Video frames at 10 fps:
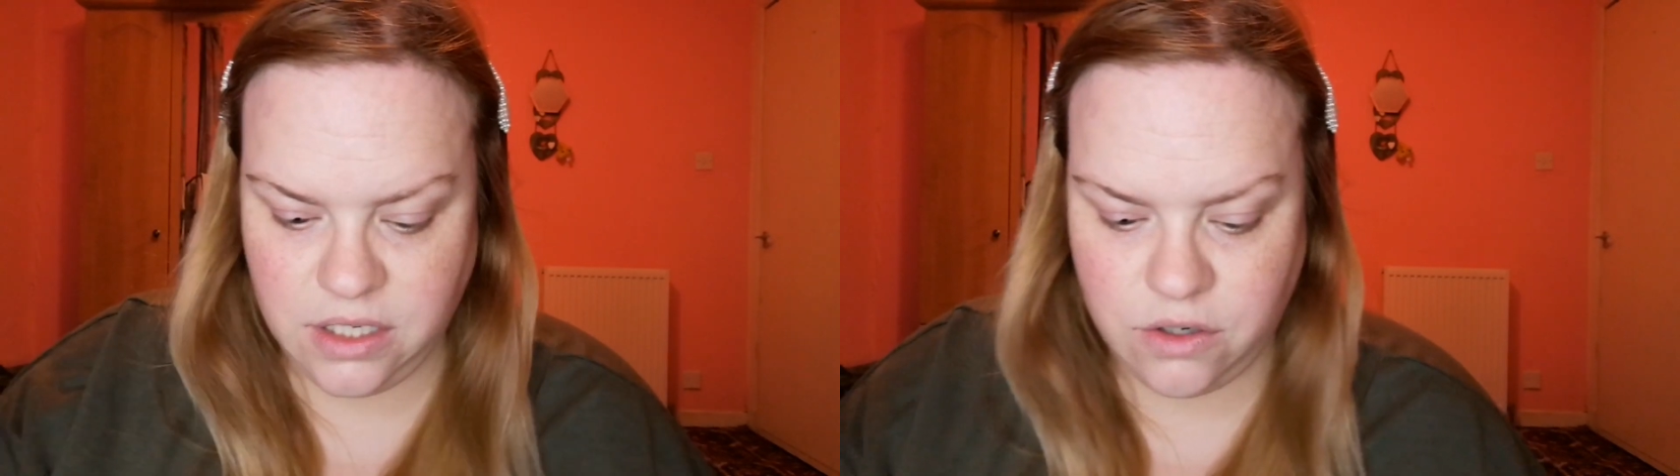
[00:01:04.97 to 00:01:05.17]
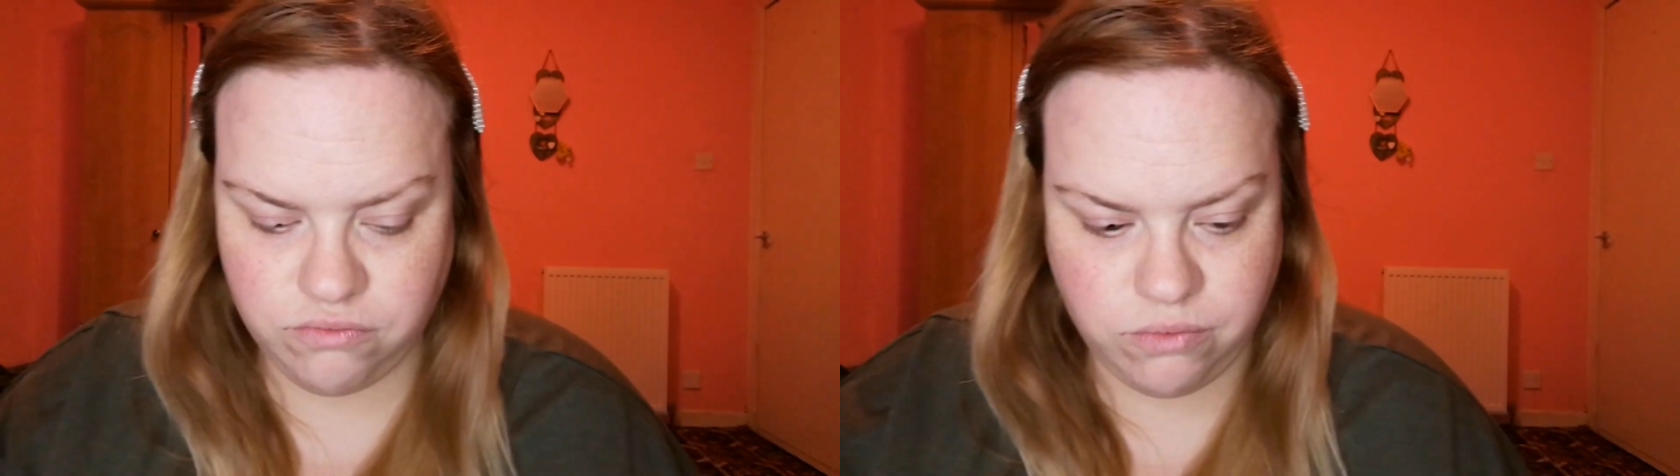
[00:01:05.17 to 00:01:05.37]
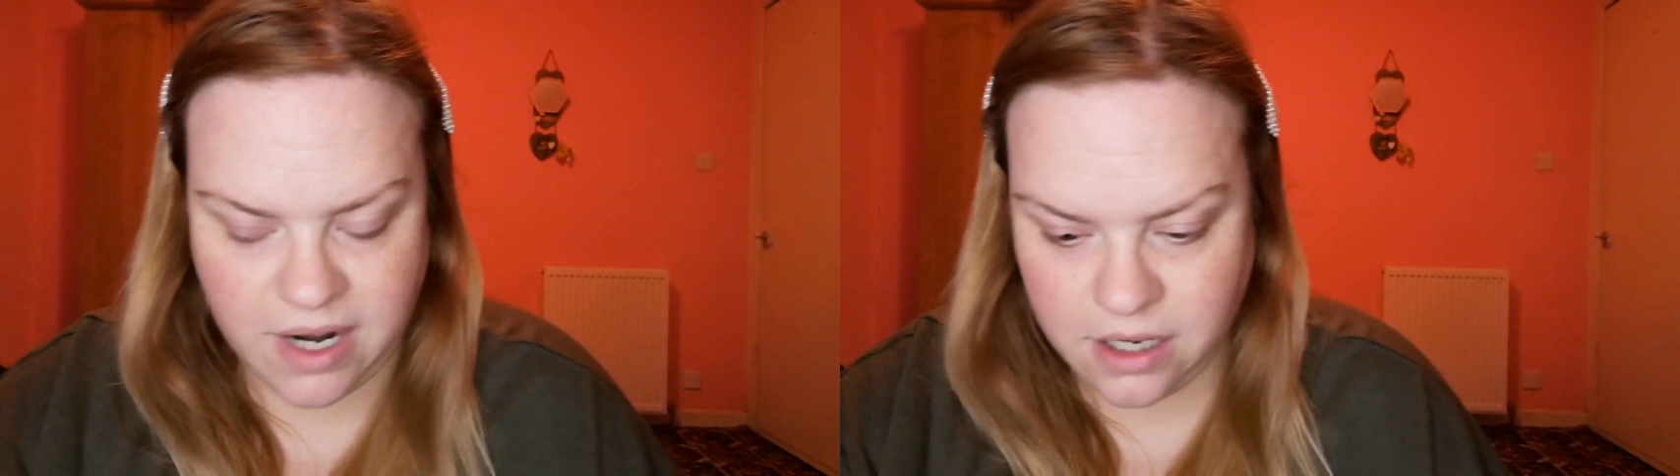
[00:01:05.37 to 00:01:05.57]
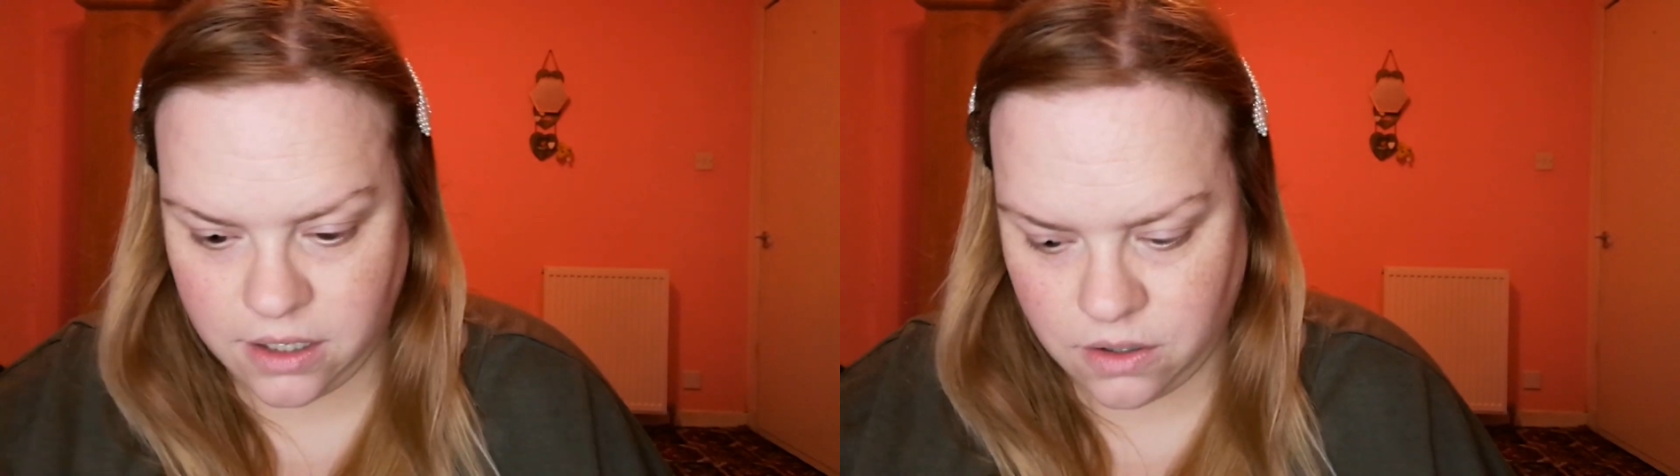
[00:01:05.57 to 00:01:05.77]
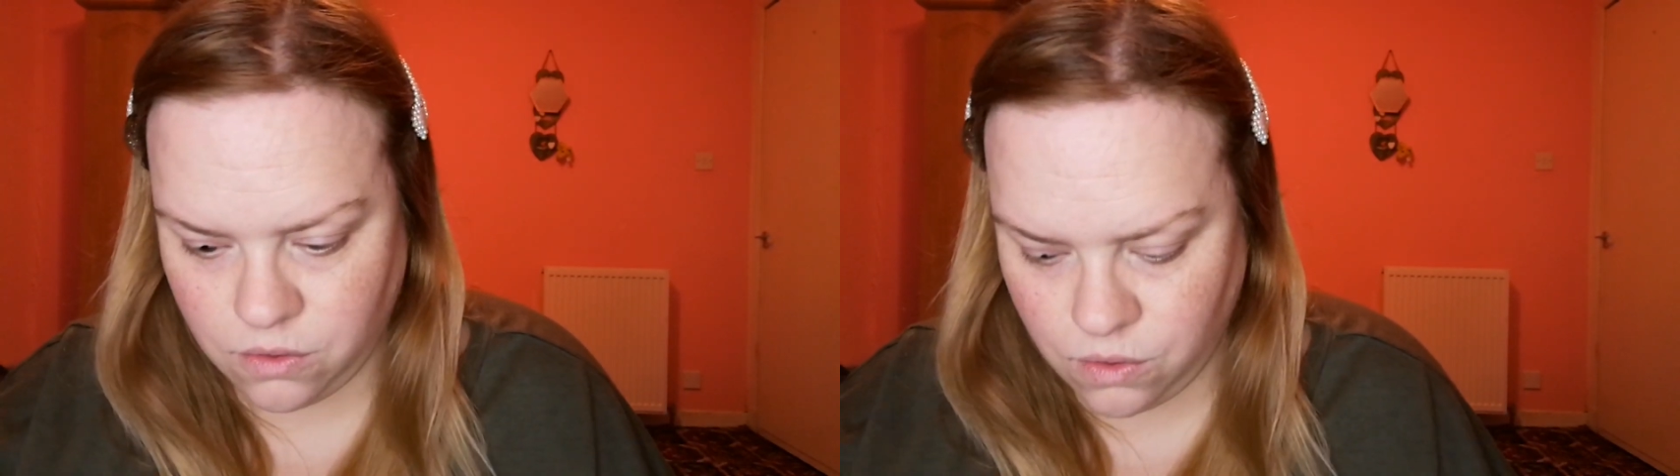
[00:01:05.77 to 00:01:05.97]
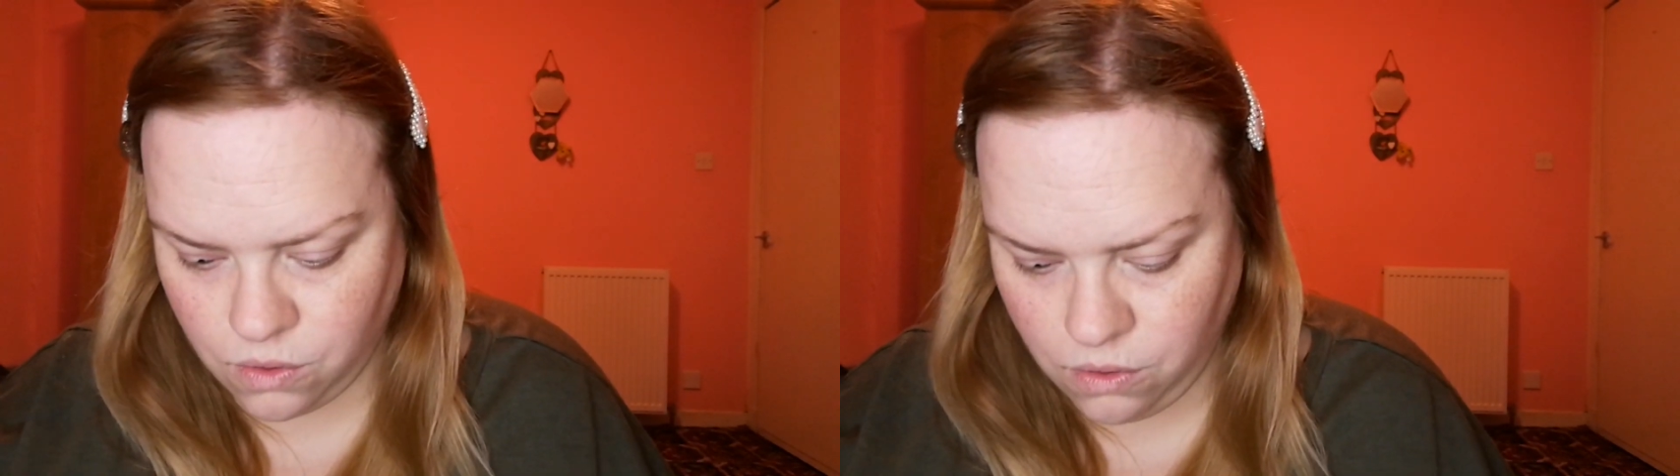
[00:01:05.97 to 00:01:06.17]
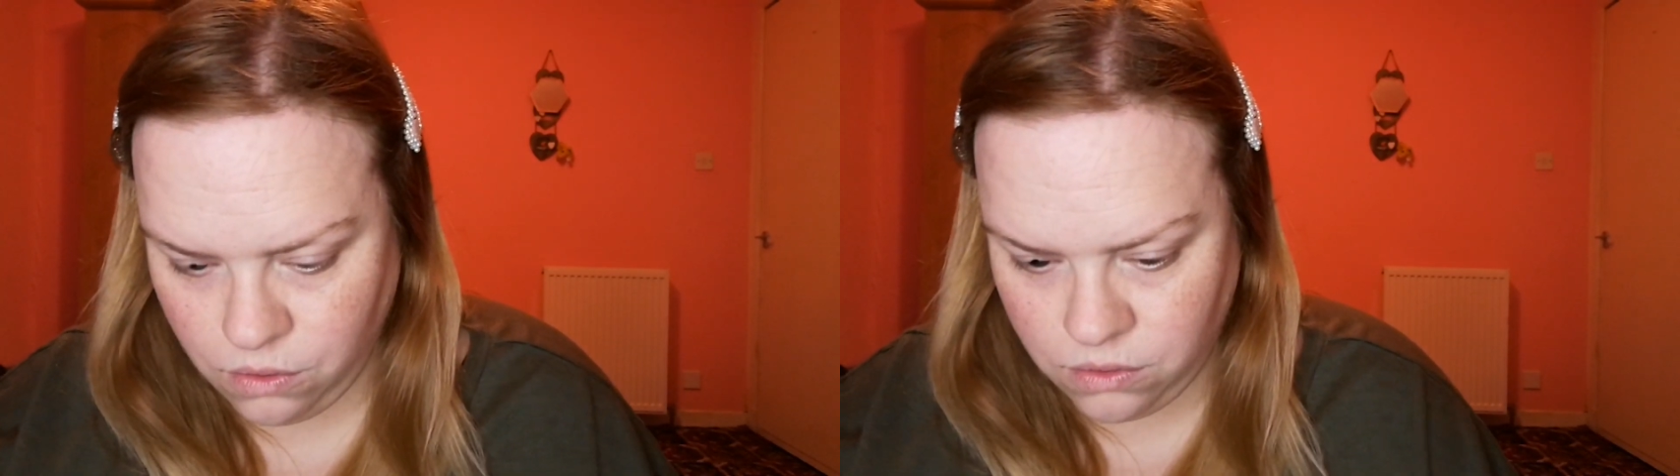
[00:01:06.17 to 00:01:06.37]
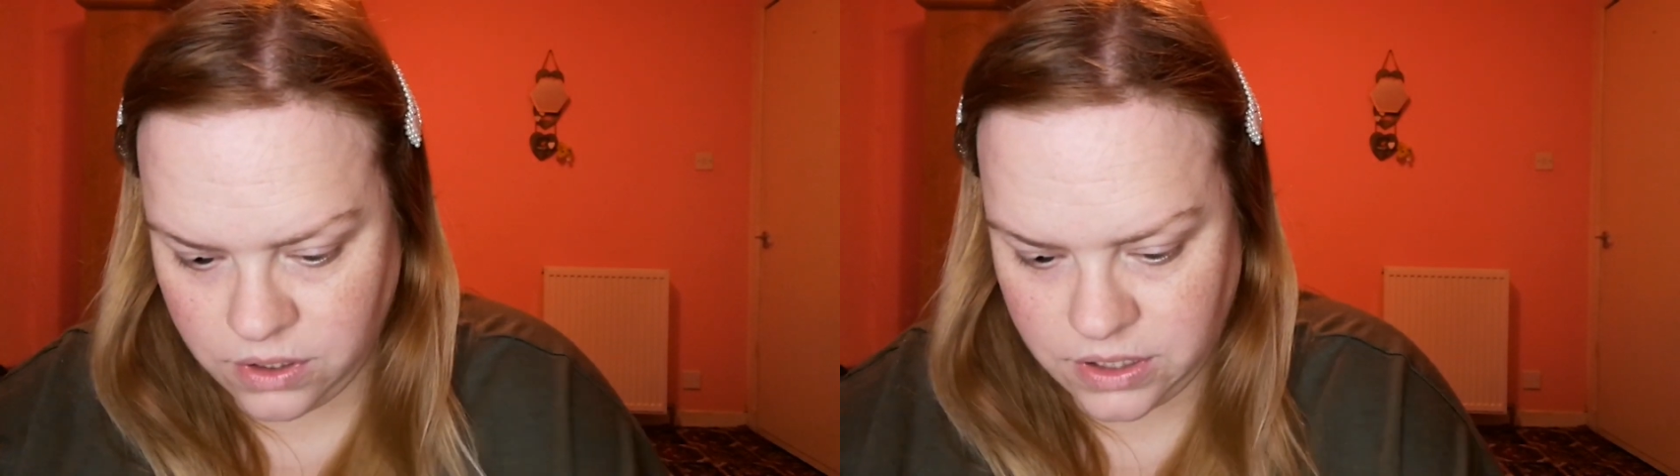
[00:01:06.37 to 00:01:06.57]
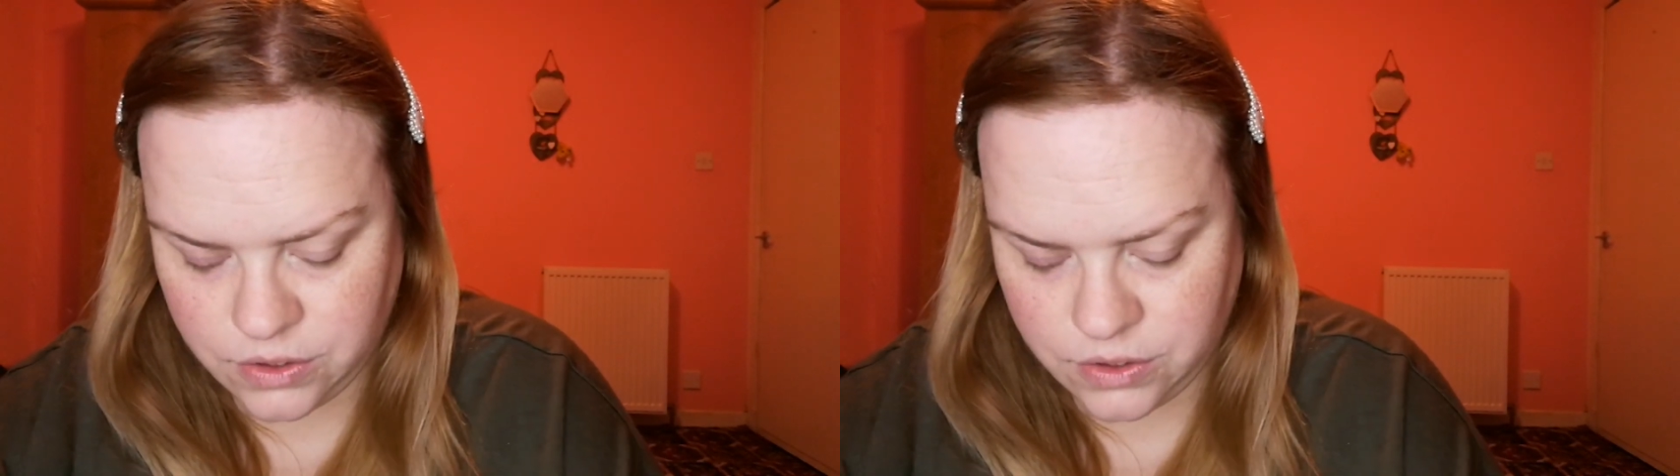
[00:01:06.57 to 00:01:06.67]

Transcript: crack on.